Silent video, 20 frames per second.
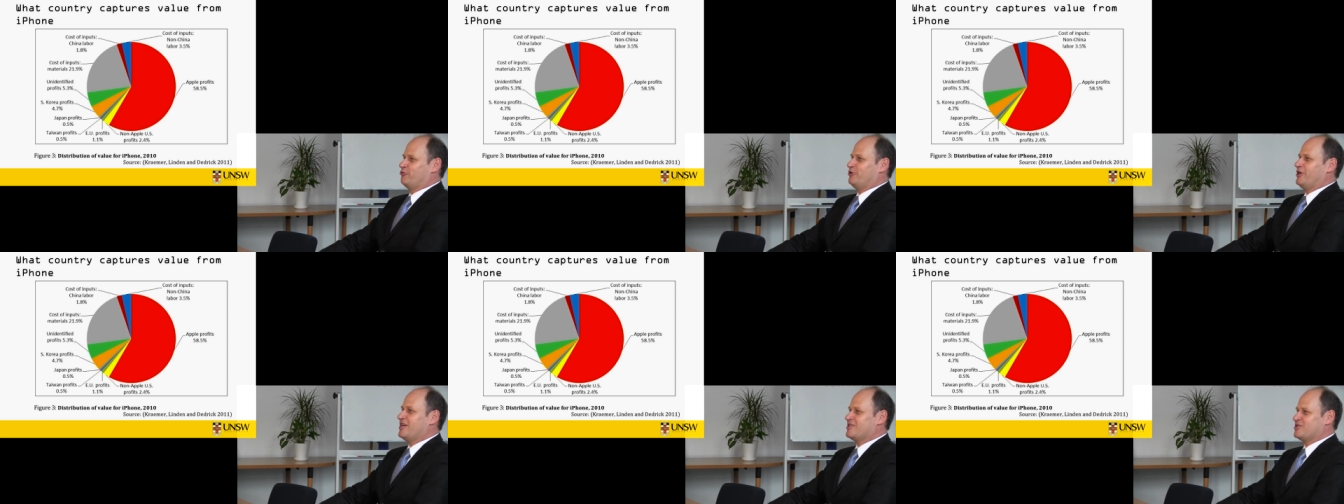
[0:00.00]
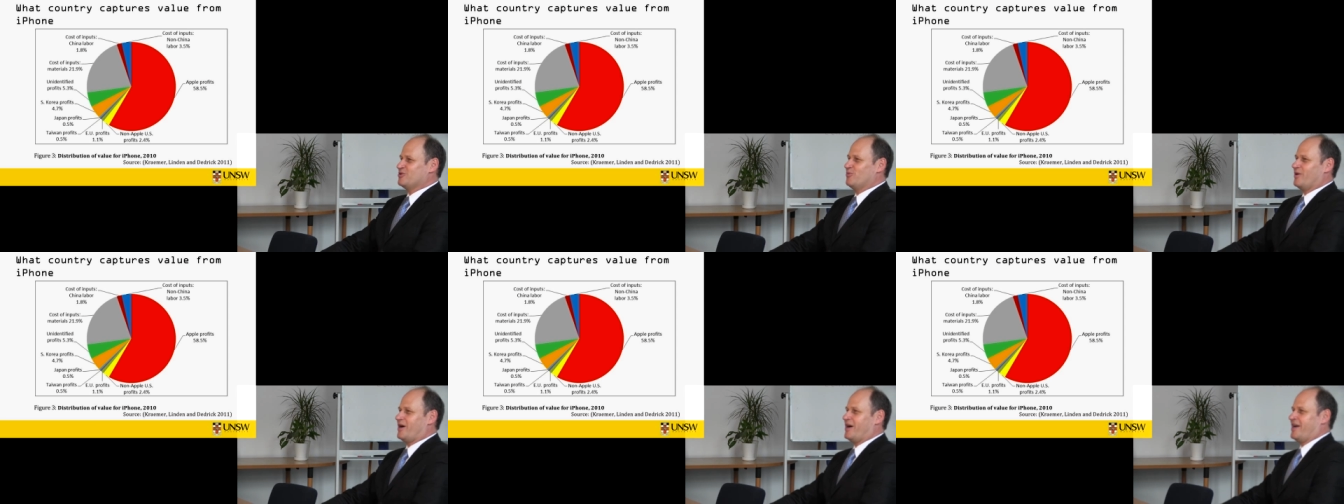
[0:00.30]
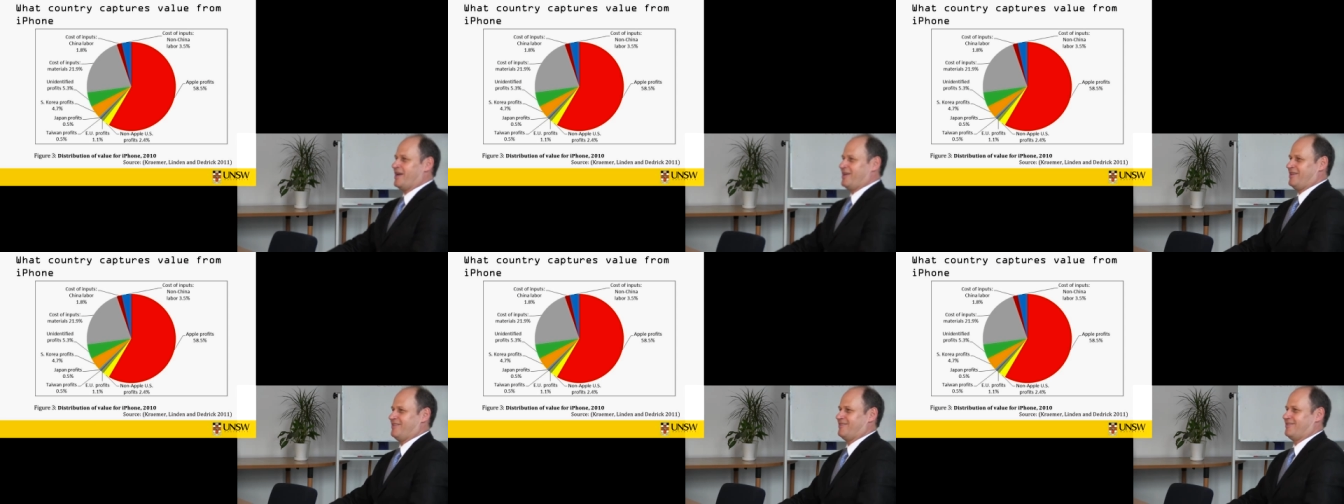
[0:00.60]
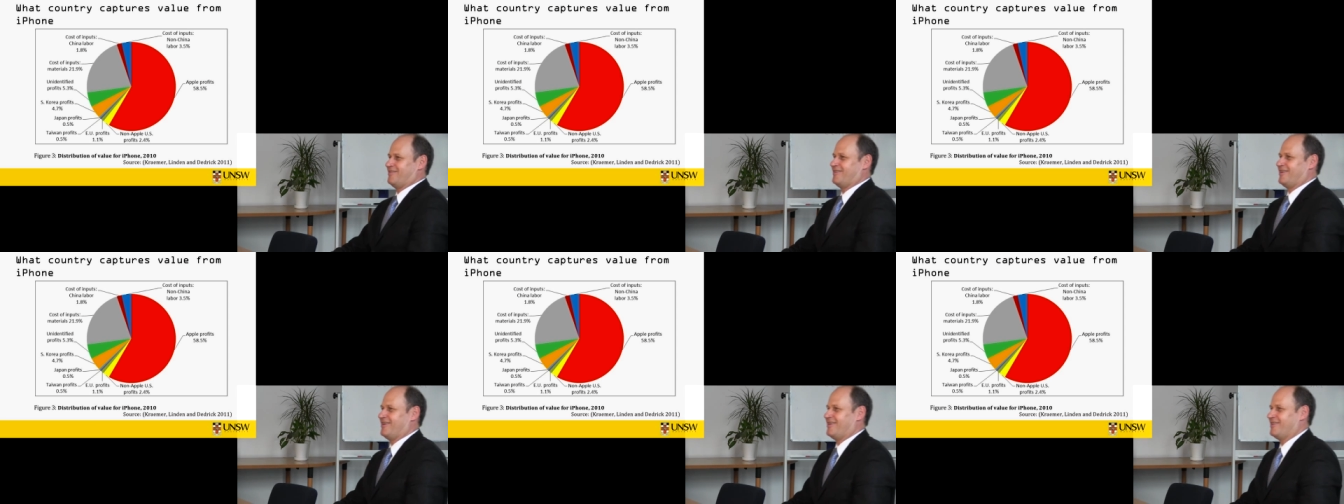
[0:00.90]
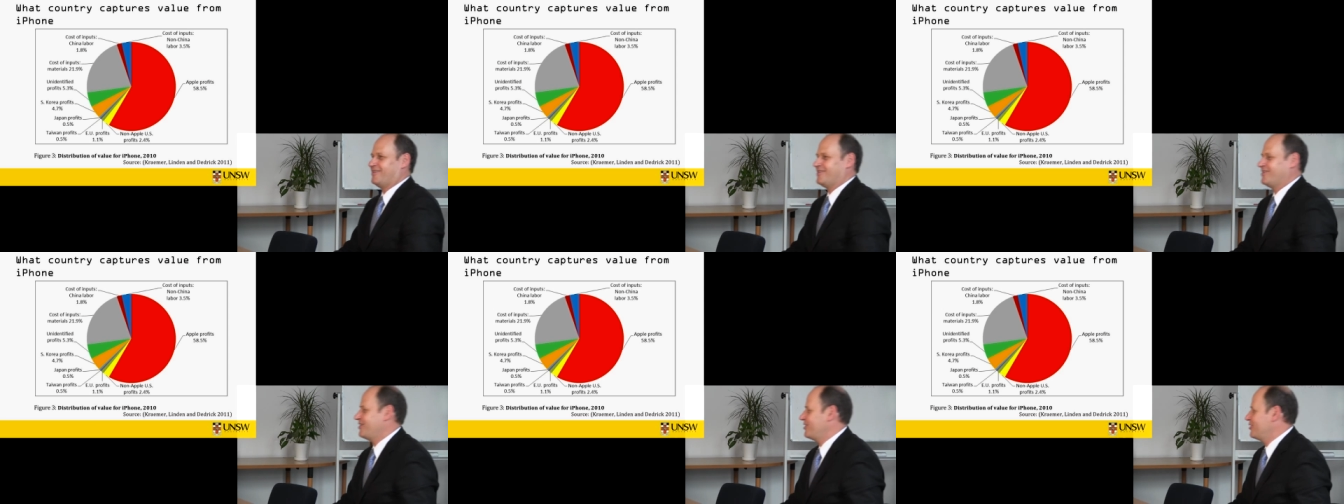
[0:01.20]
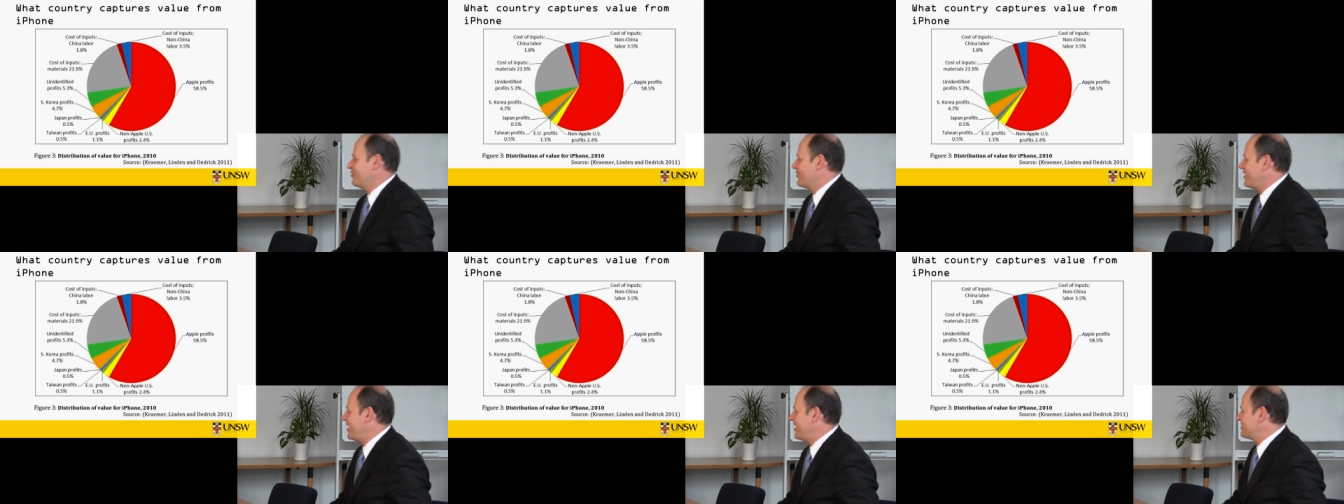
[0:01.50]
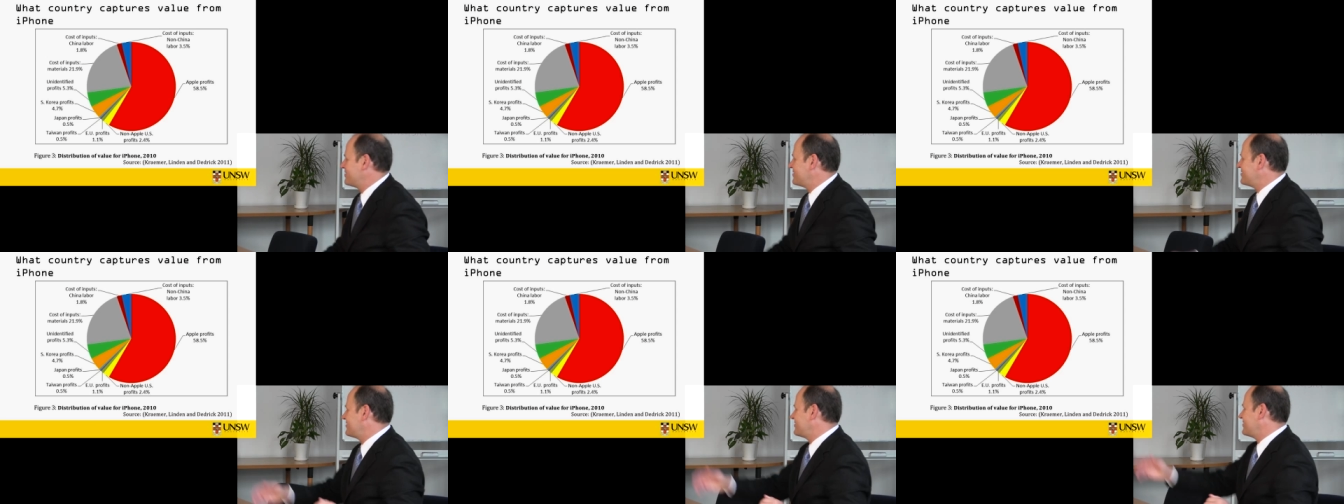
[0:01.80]
reason why the
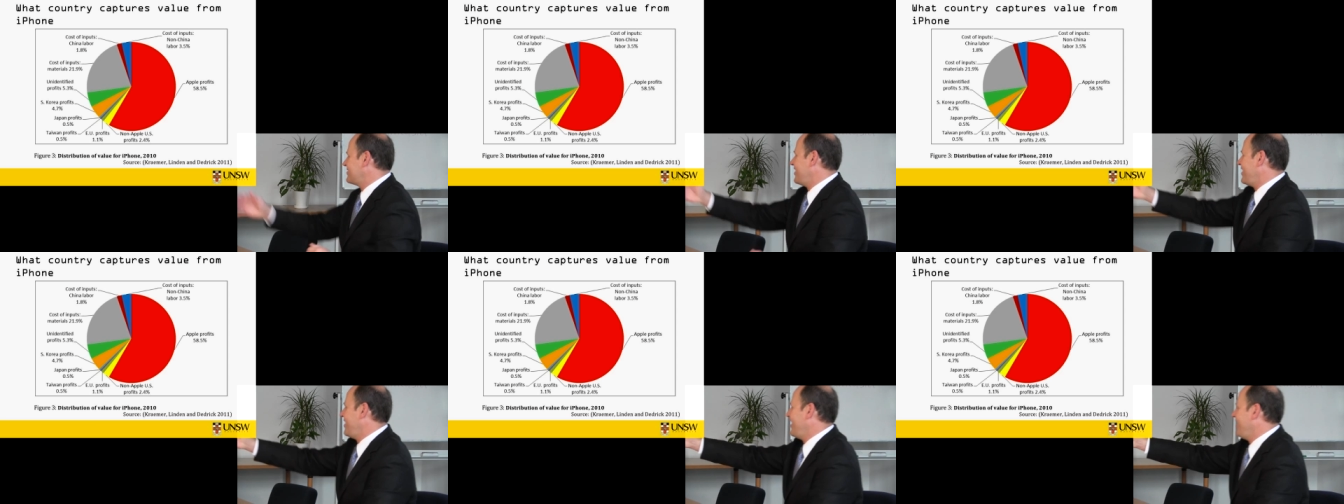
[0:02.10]
US